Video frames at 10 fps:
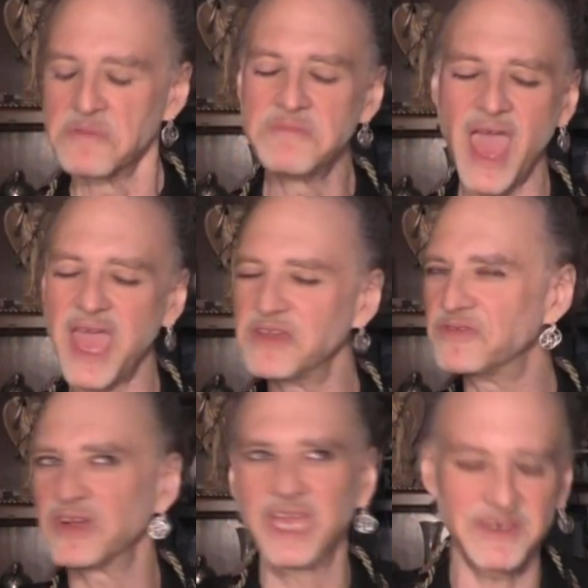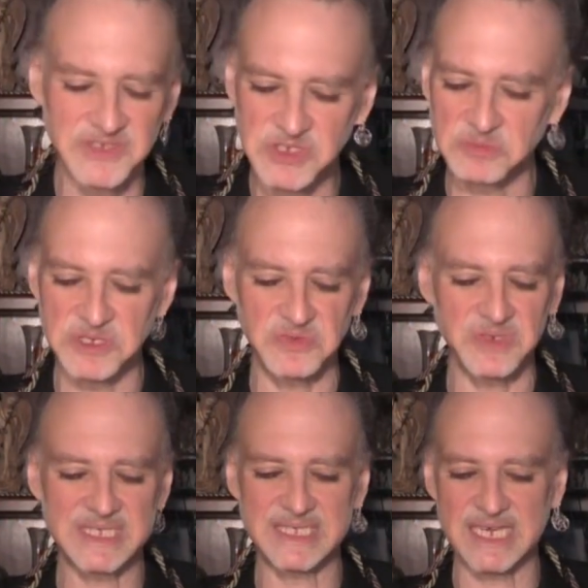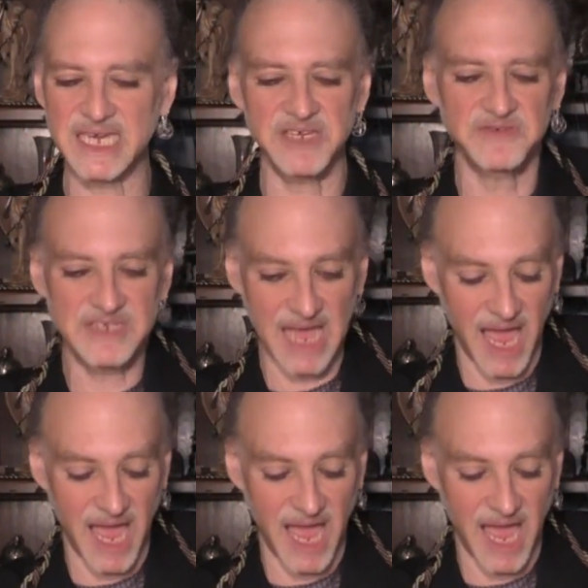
made for gifts to be received.